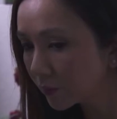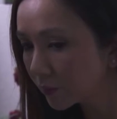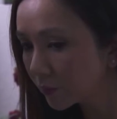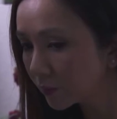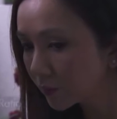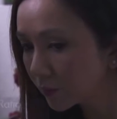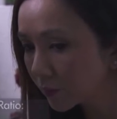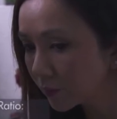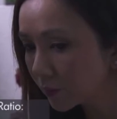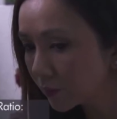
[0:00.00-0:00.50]

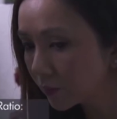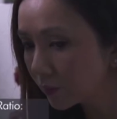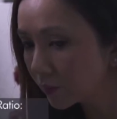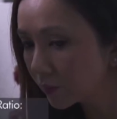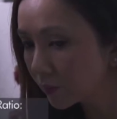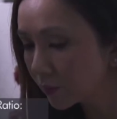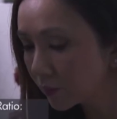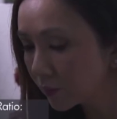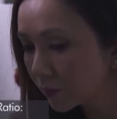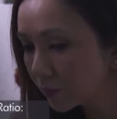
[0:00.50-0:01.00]
Total
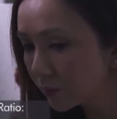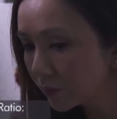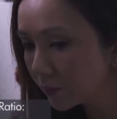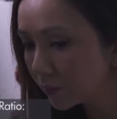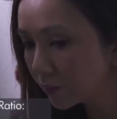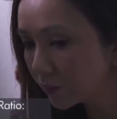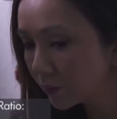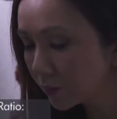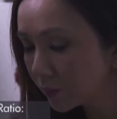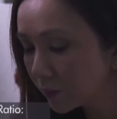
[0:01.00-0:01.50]
Debt
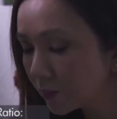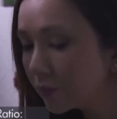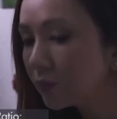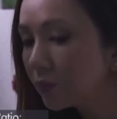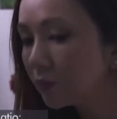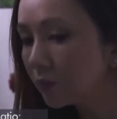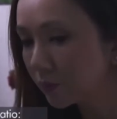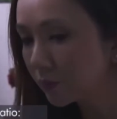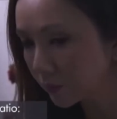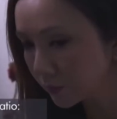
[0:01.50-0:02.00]
Servicing Ratio.
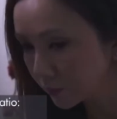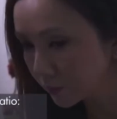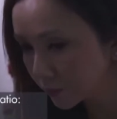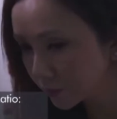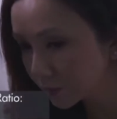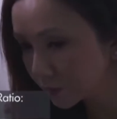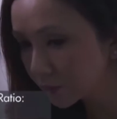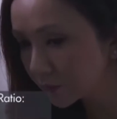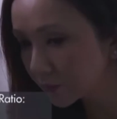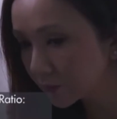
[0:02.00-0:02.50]

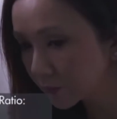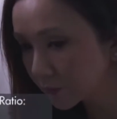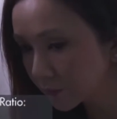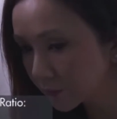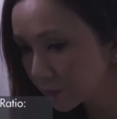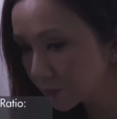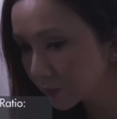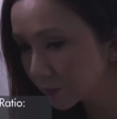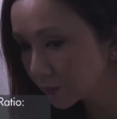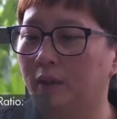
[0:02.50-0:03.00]

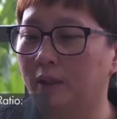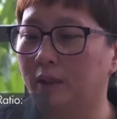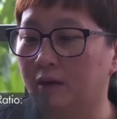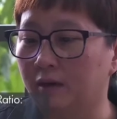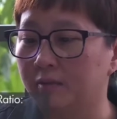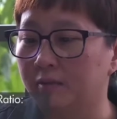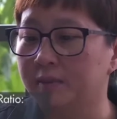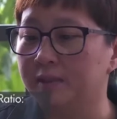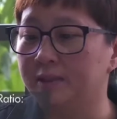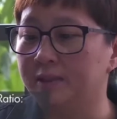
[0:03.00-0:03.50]
The
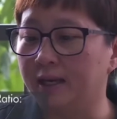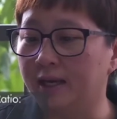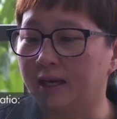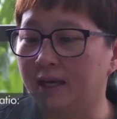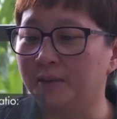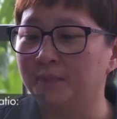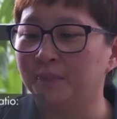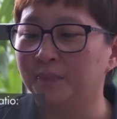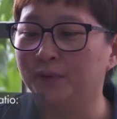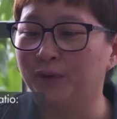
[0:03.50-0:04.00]
government say
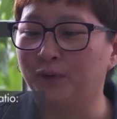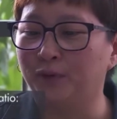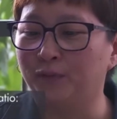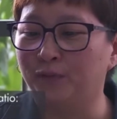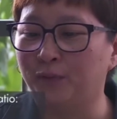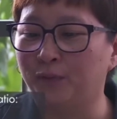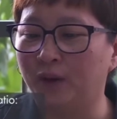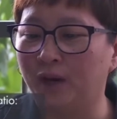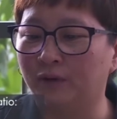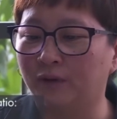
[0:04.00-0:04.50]

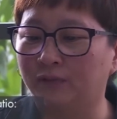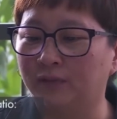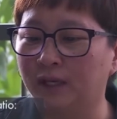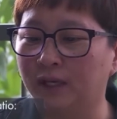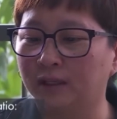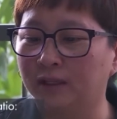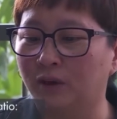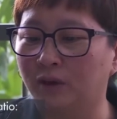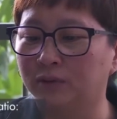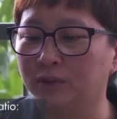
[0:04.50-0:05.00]
if you have
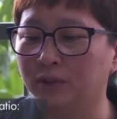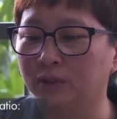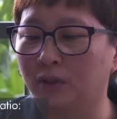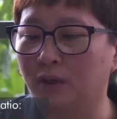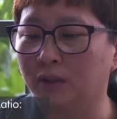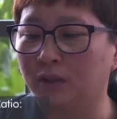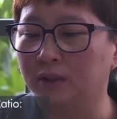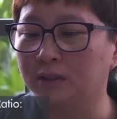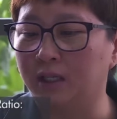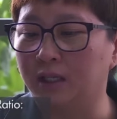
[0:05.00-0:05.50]

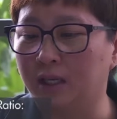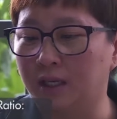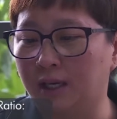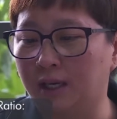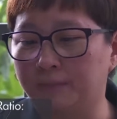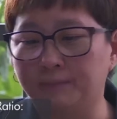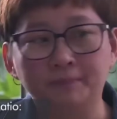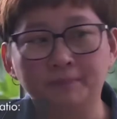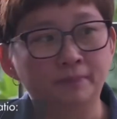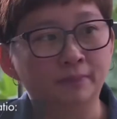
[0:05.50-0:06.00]
$10,000
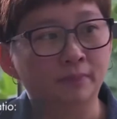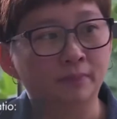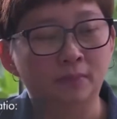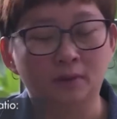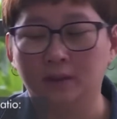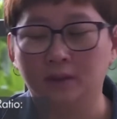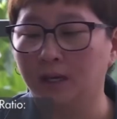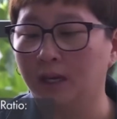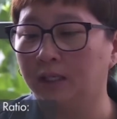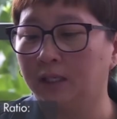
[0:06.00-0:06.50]
income,
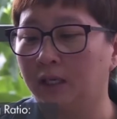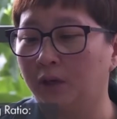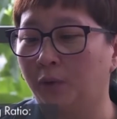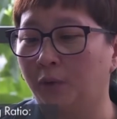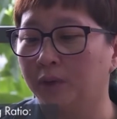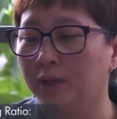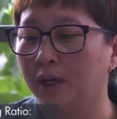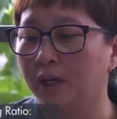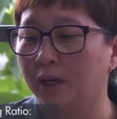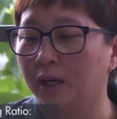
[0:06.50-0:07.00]
okay, they
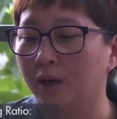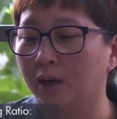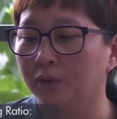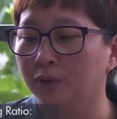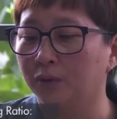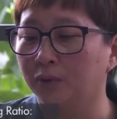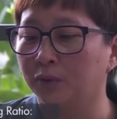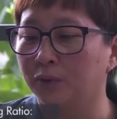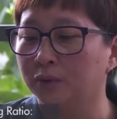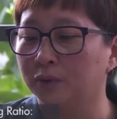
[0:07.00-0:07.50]
only allow you to use